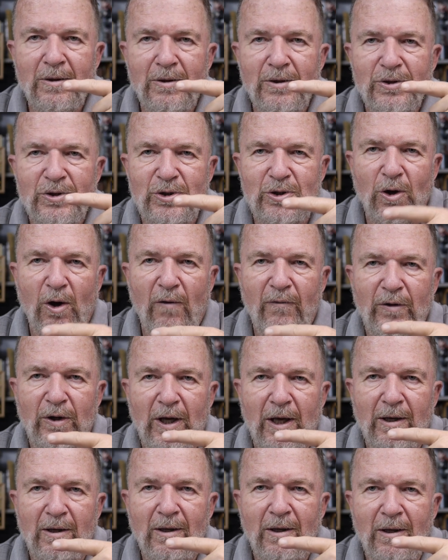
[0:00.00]

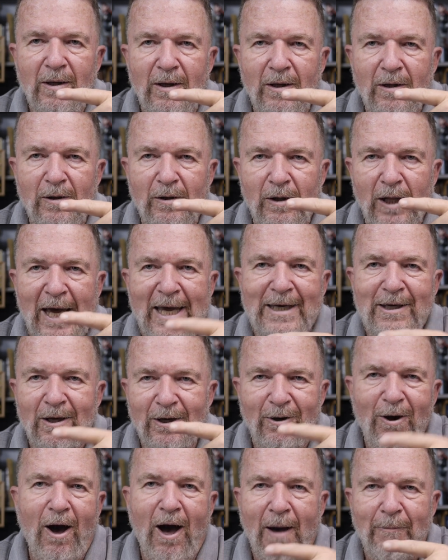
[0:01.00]
Soviet Leica
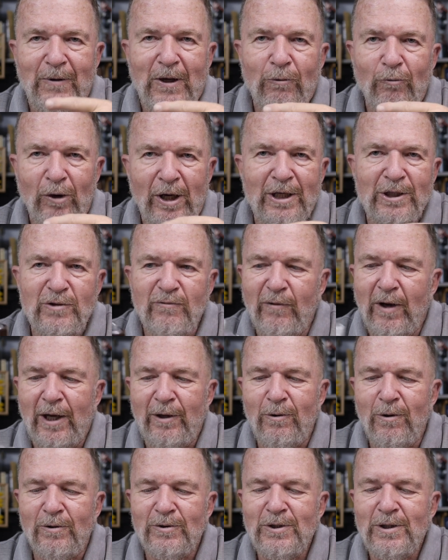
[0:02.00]
copy
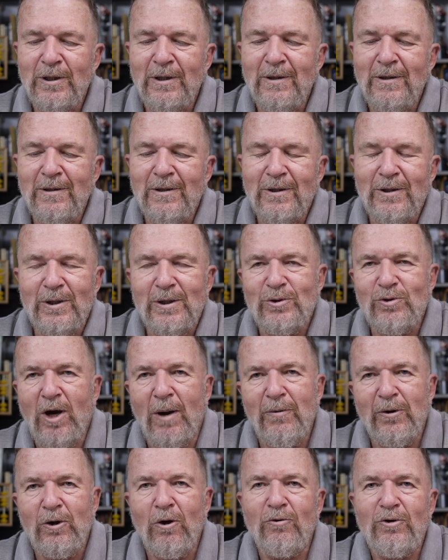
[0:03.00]
rangefinders,
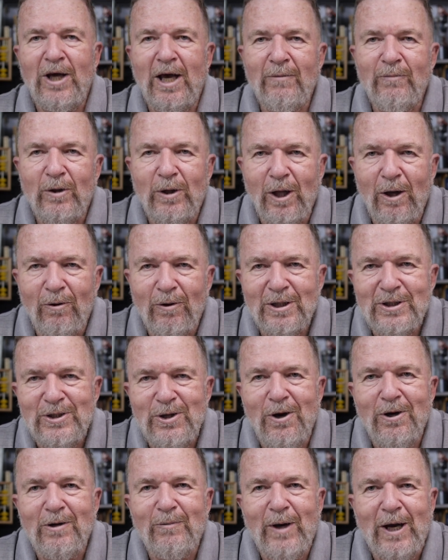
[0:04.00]
drop a note down below. Let's
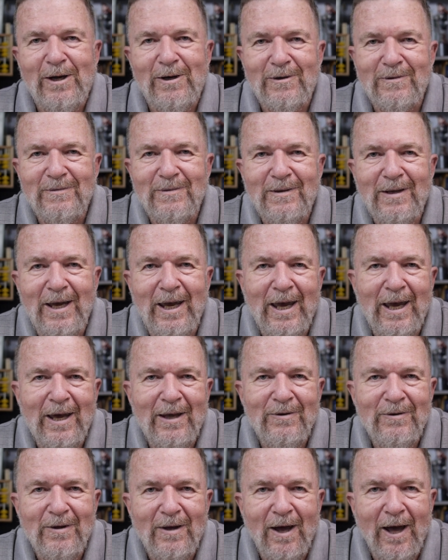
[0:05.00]
talk about it.
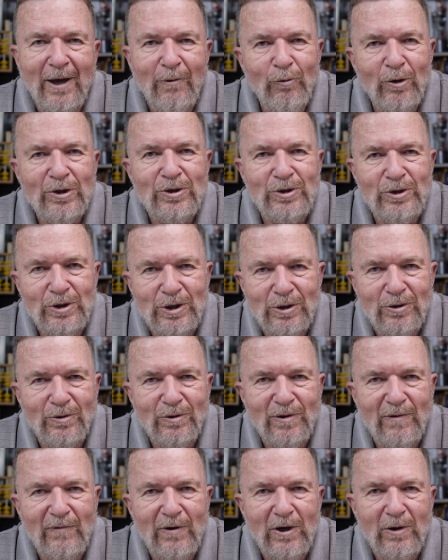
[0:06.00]
And I wish you
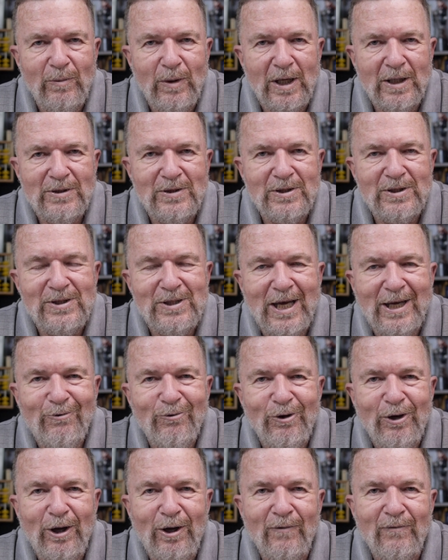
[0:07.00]
the very best. Stay
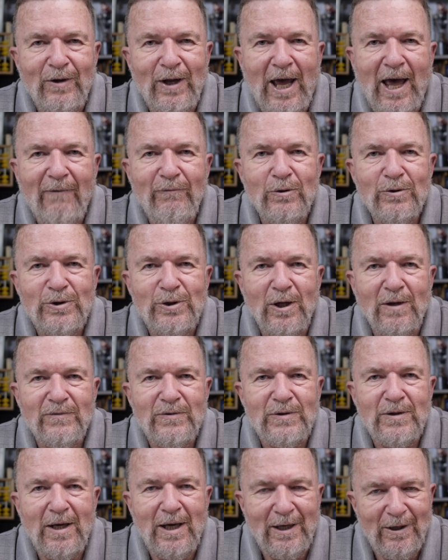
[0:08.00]
creative and have
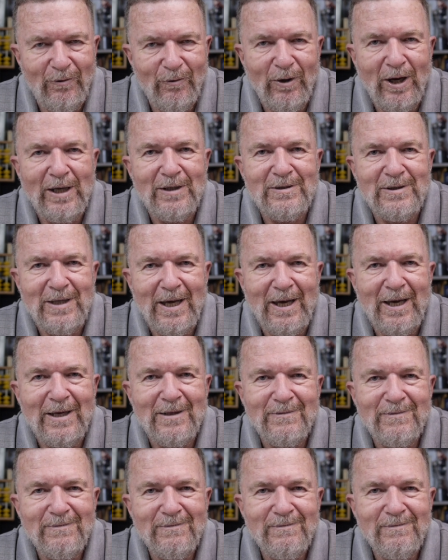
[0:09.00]
yourselves a great day.
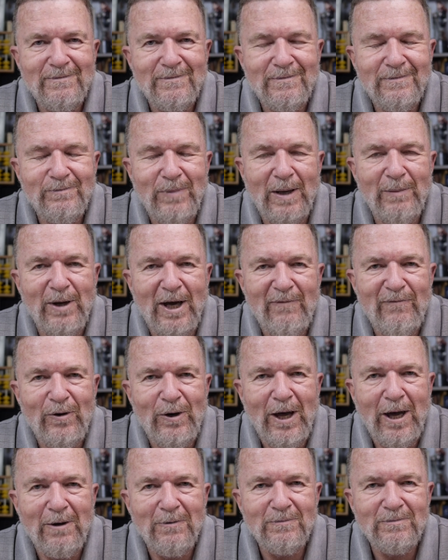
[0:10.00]
Bye bye for
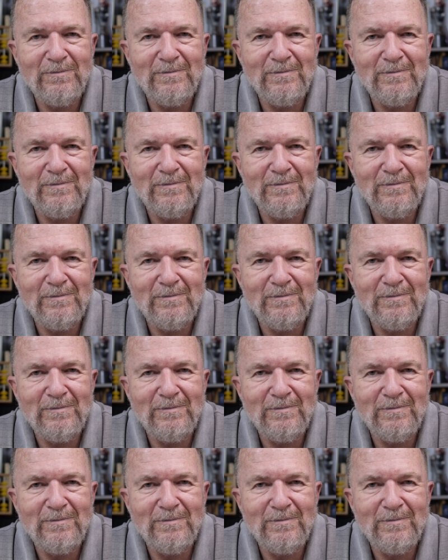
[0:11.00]
now.